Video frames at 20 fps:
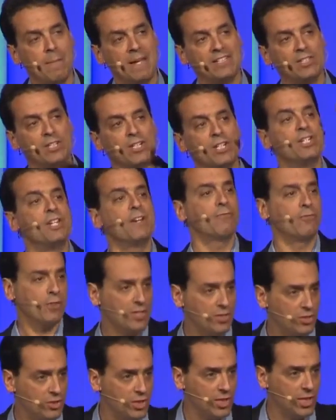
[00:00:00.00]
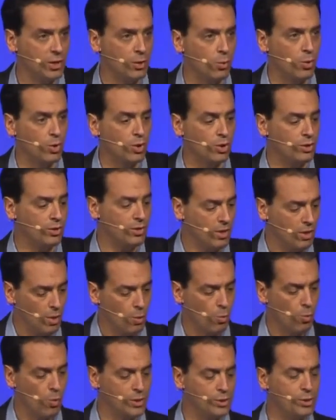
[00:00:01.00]
makes a difference in the world.
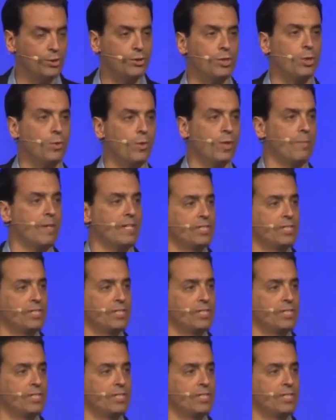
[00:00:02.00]
What you're doing